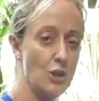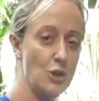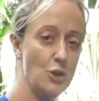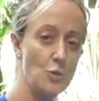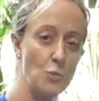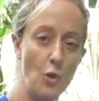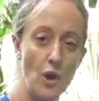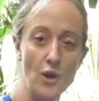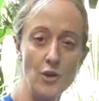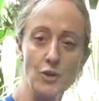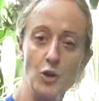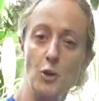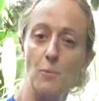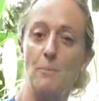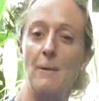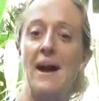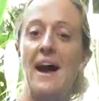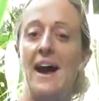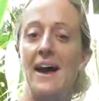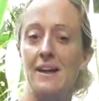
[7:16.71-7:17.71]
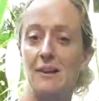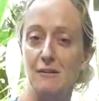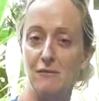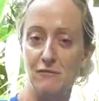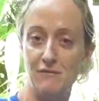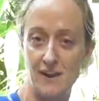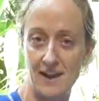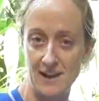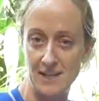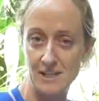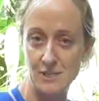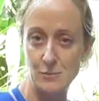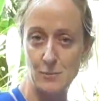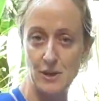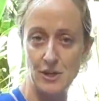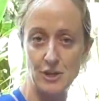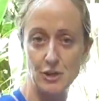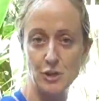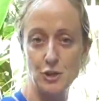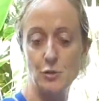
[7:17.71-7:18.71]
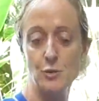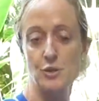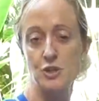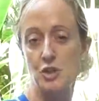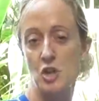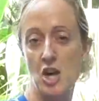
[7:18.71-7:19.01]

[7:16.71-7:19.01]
You want your paddle face when you are